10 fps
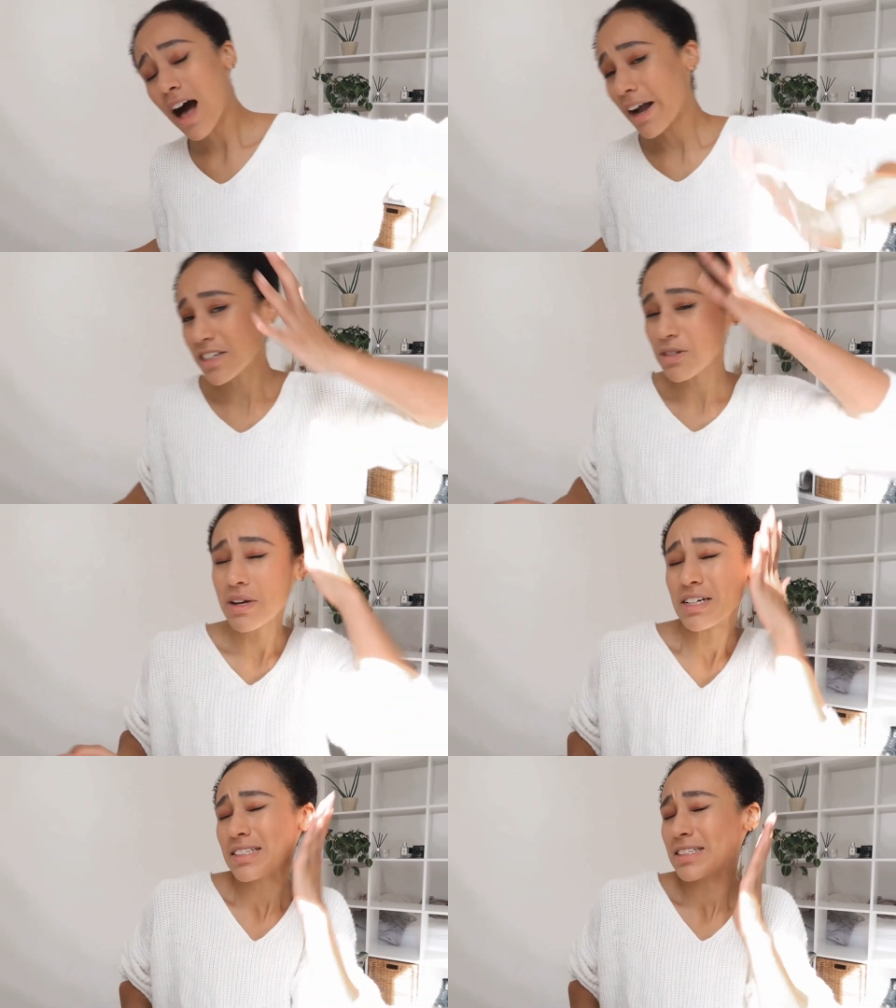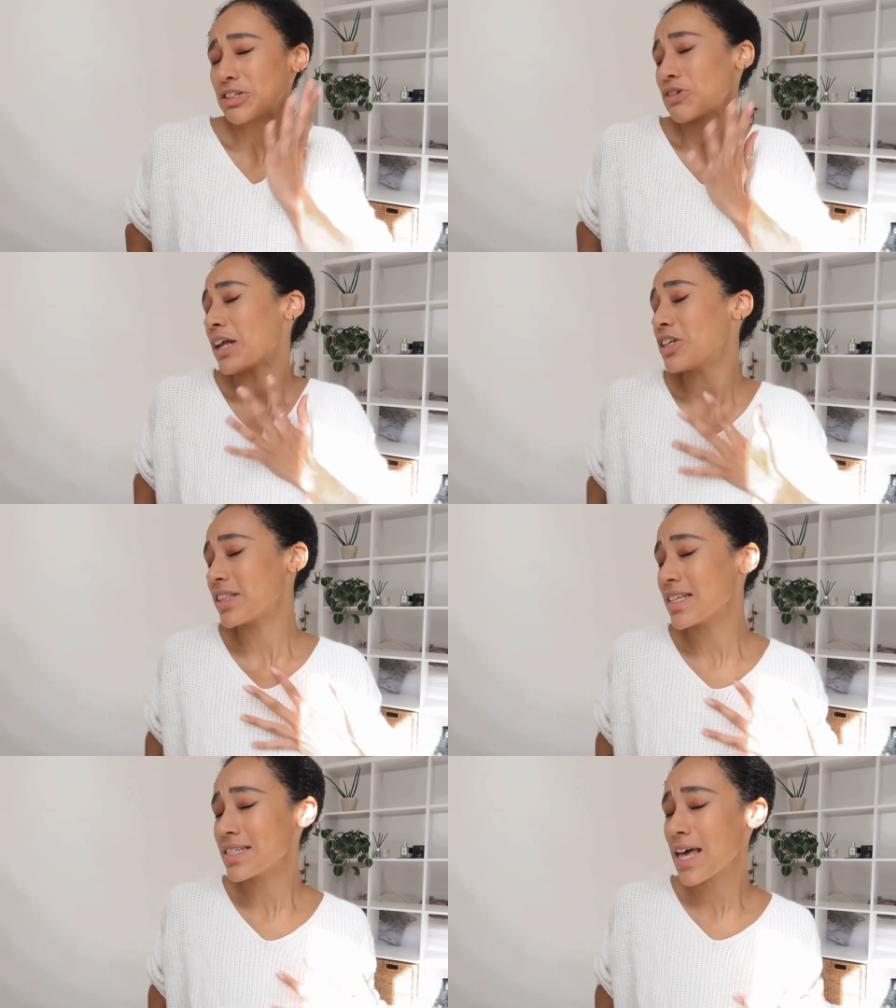I just want to
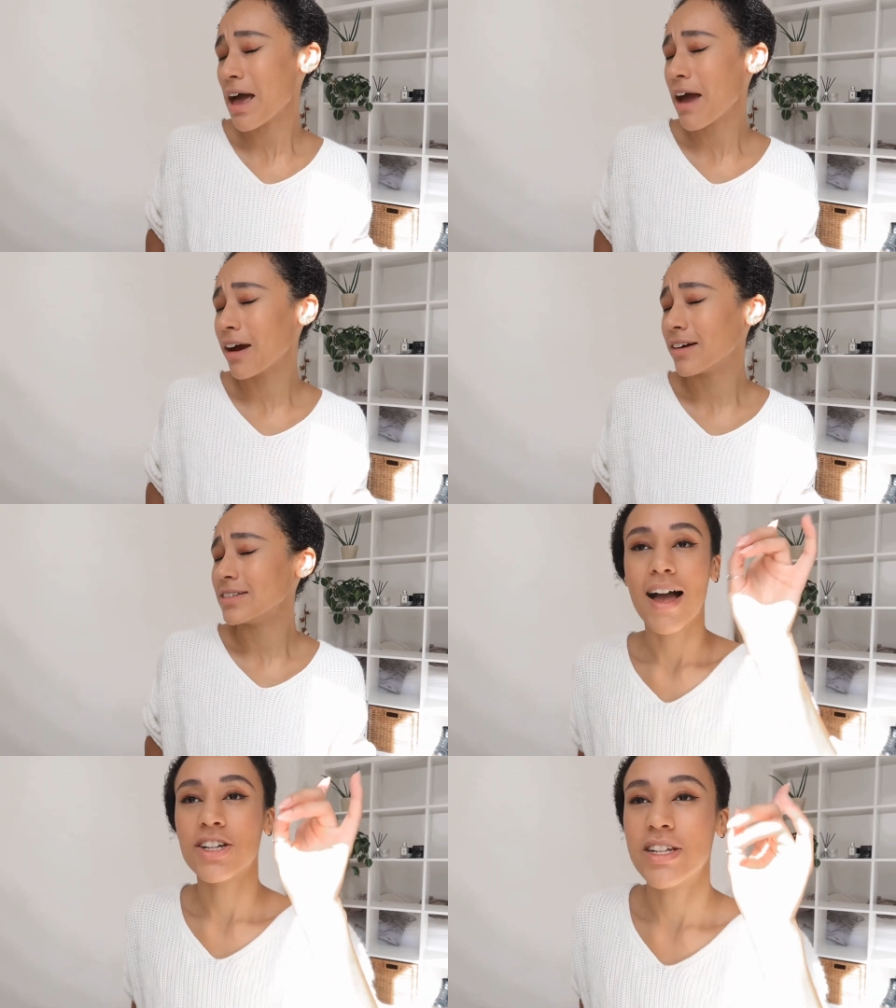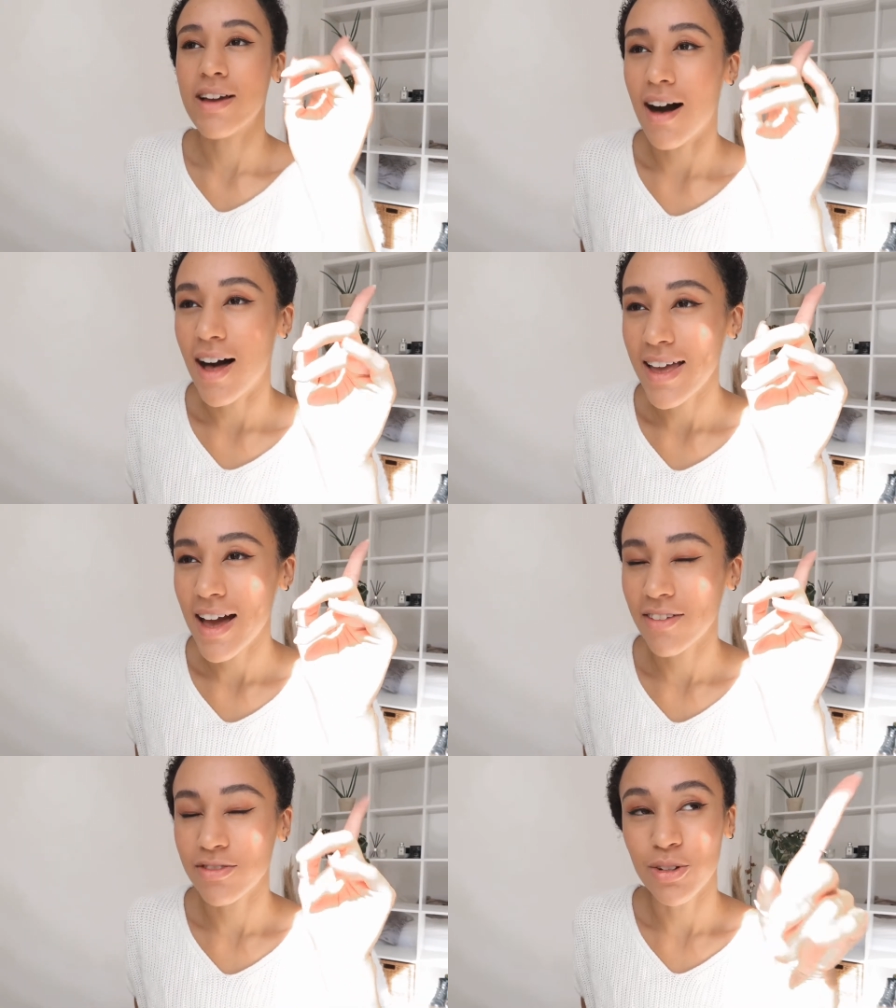stretch this hair. Actually, I
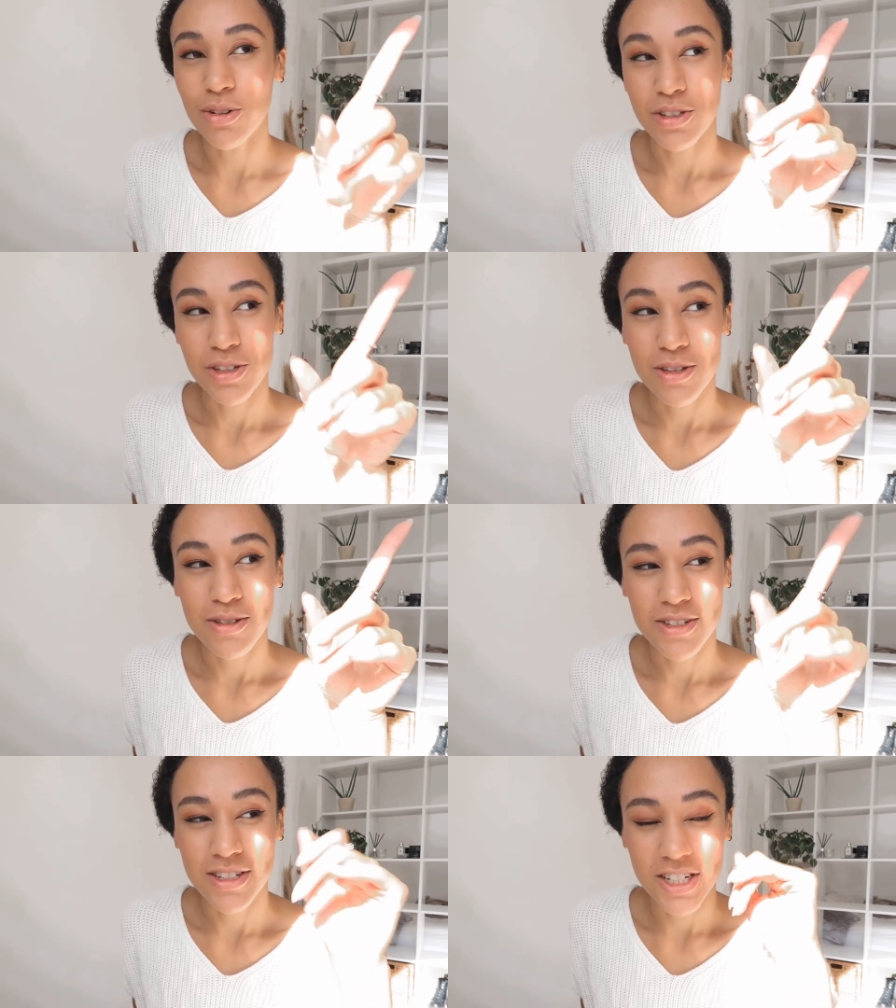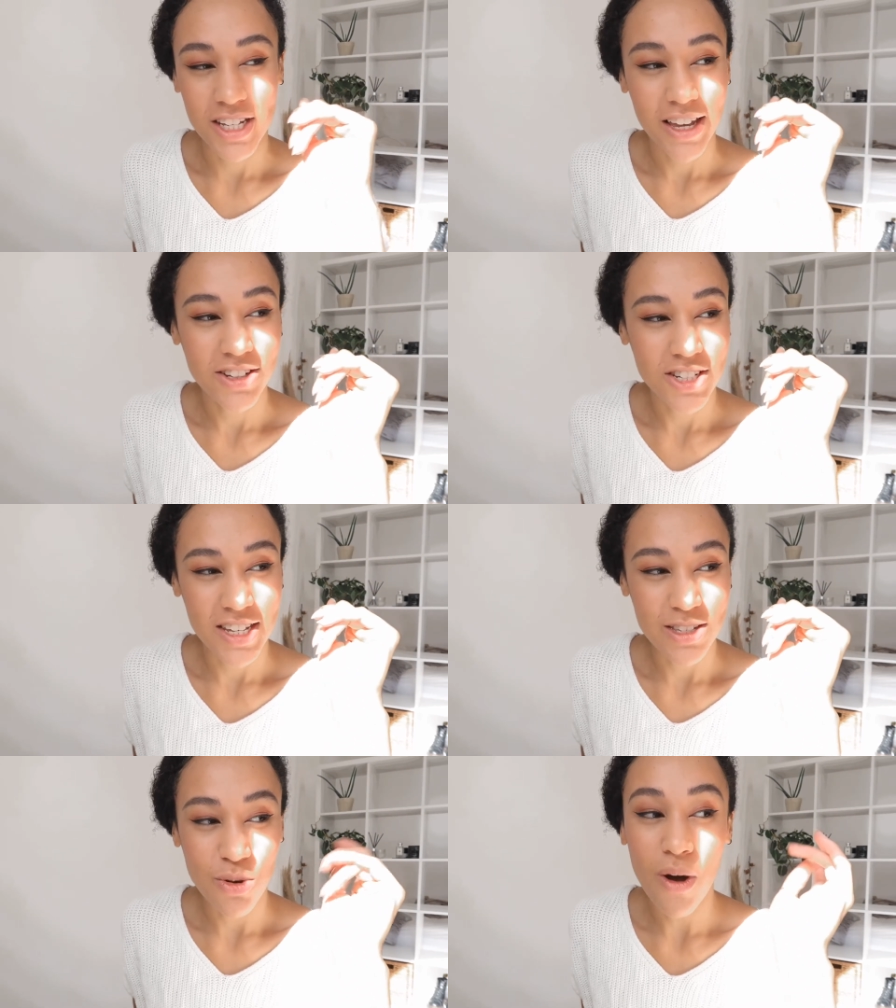have not used G H
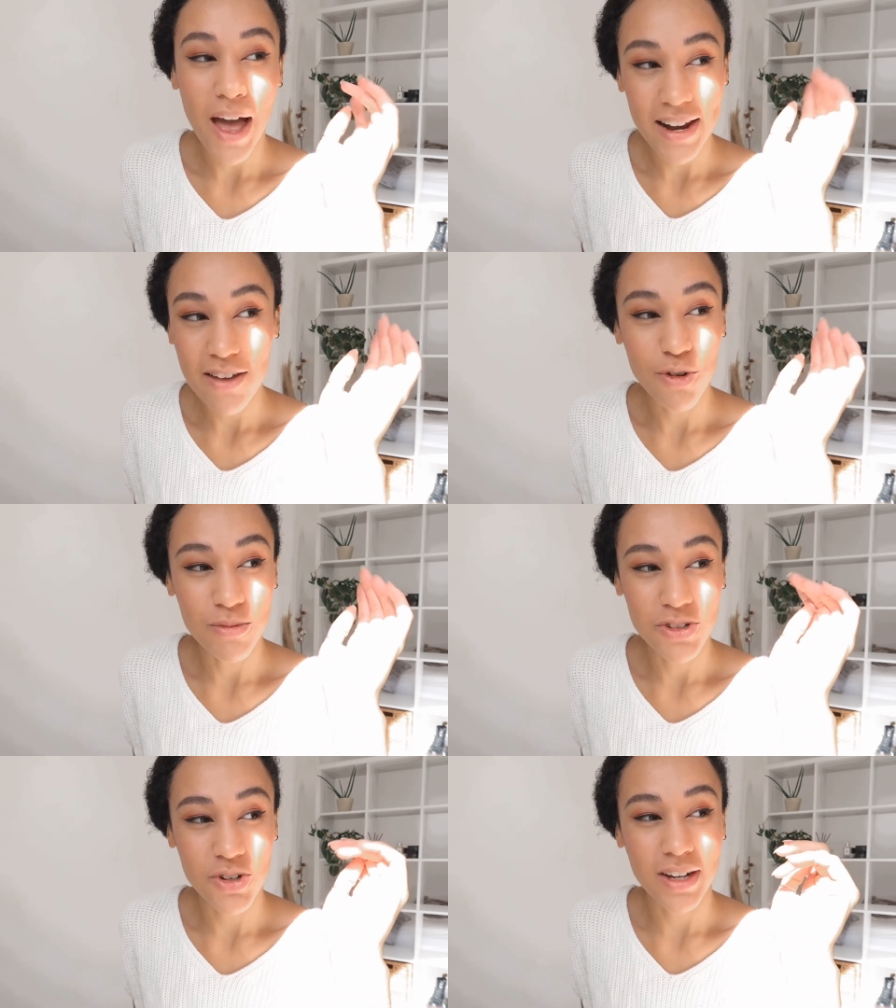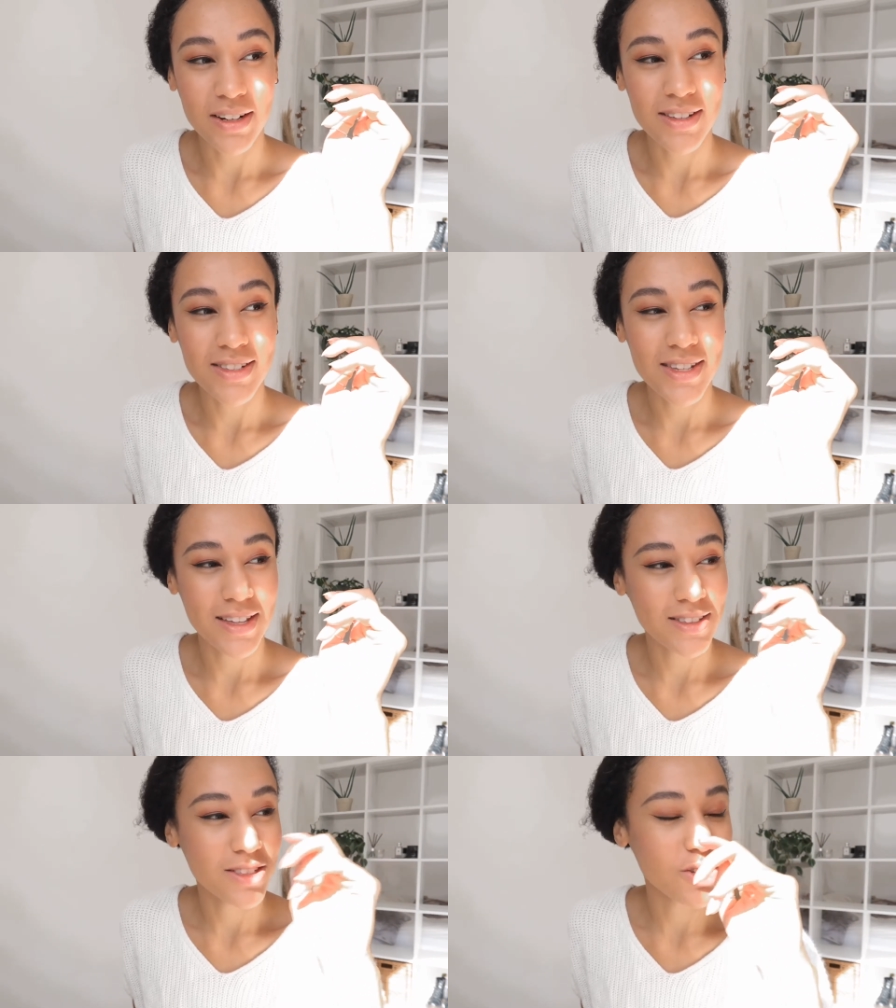Ds or any form of straighteners
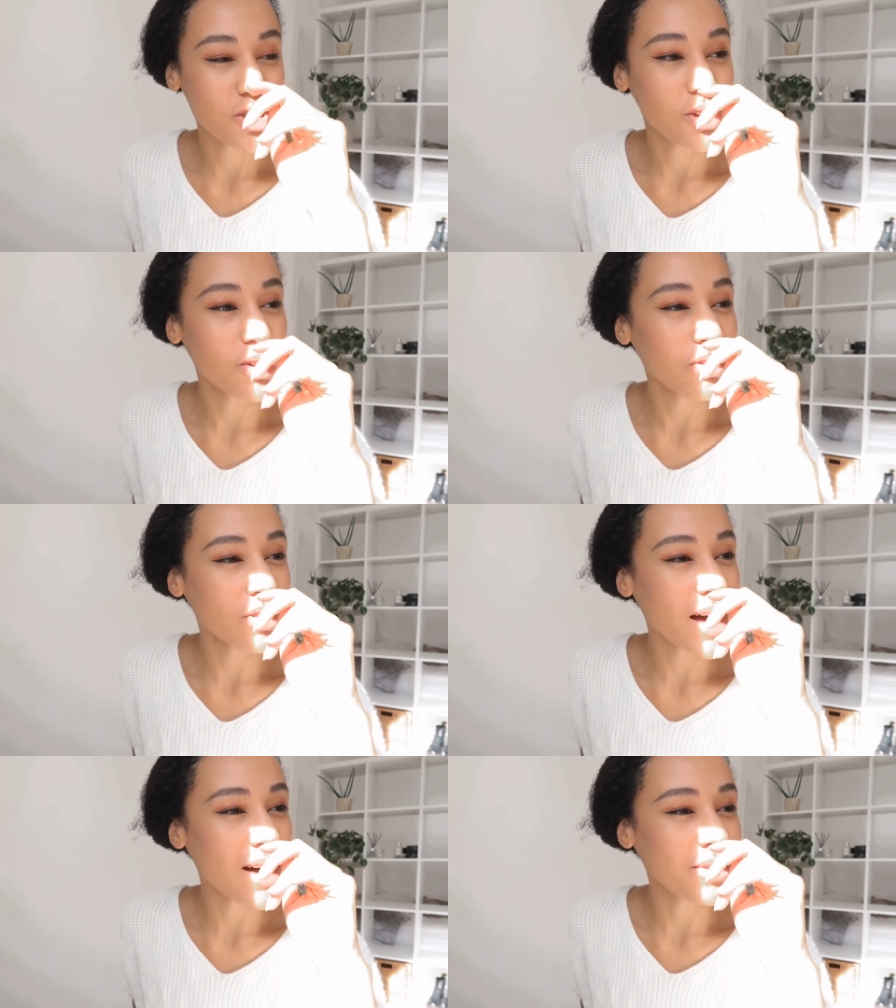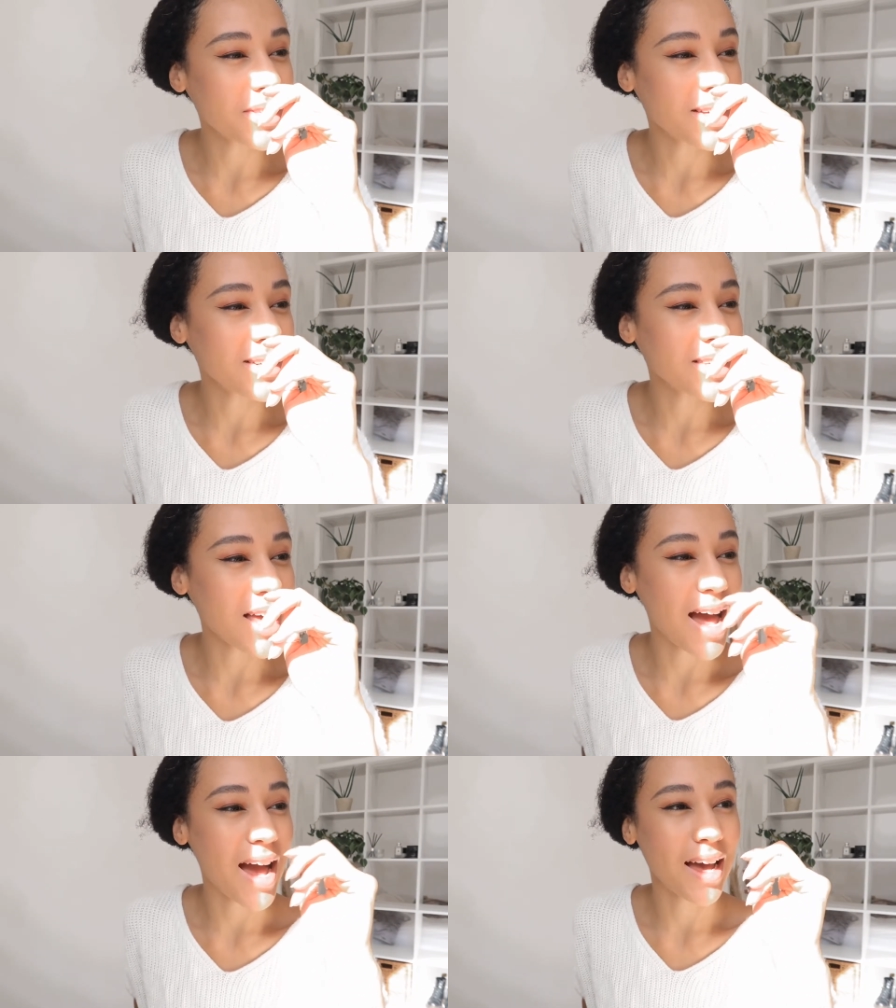since two thousand
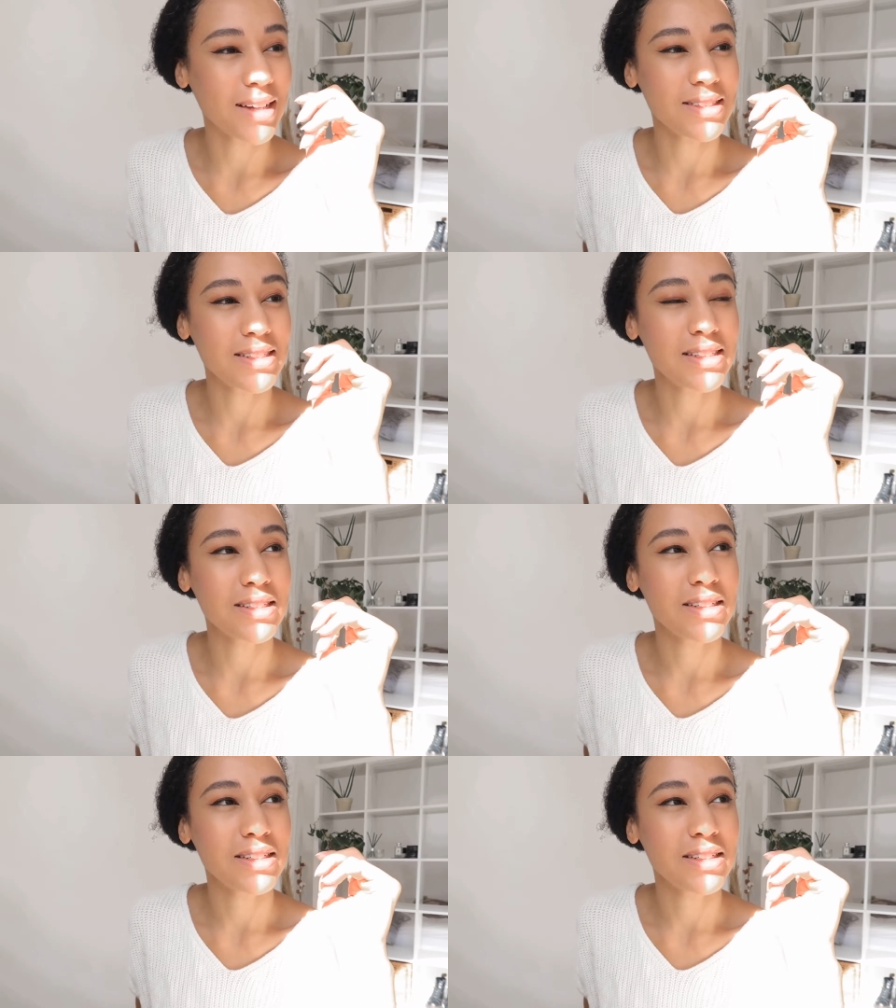and